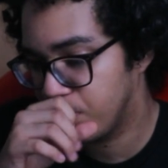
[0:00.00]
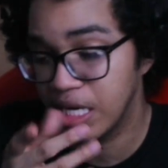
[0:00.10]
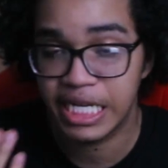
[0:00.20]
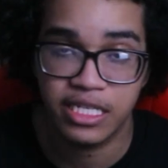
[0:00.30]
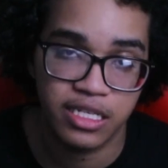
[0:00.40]

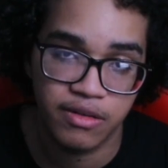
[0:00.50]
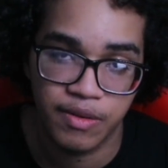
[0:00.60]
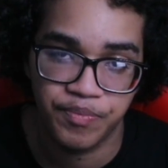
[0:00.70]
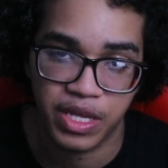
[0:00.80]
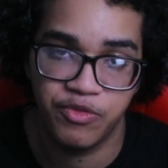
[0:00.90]
Please,
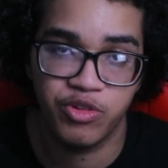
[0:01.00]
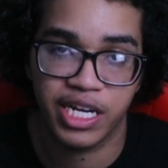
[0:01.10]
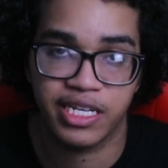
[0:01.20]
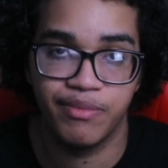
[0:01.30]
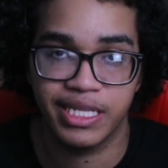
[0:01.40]
if you
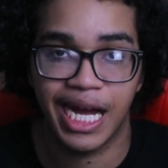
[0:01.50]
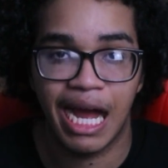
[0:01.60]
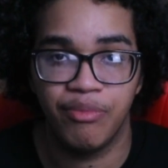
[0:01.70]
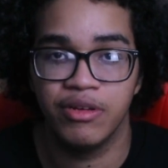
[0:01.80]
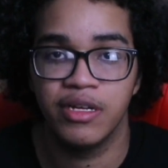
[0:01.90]
guys can make that
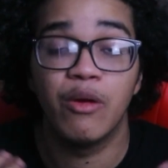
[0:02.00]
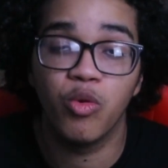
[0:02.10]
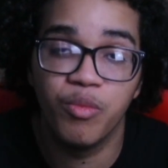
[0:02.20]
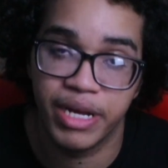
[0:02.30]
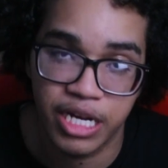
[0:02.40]
happen.
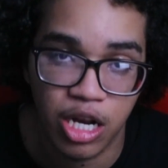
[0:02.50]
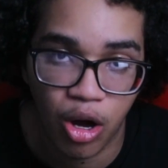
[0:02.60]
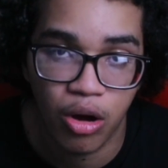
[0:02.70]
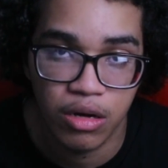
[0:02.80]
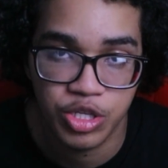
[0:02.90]
It will mean a
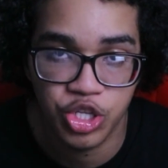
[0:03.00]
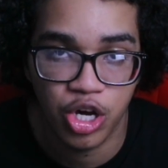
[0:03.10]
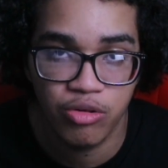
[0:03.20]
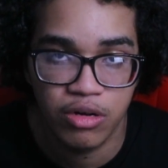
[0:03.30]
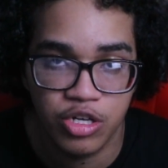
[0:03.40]
lot, you
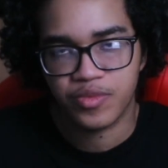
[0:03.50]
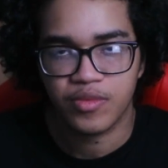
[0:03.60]
know?